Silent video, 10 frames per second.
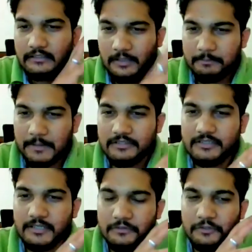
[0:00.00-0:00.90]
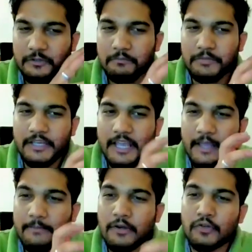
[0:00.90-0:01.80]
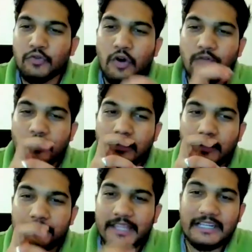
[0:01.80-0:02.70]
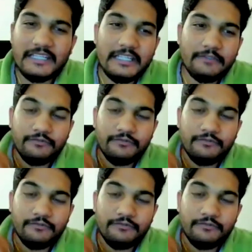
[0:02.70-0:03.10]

the person will be able to overcome that,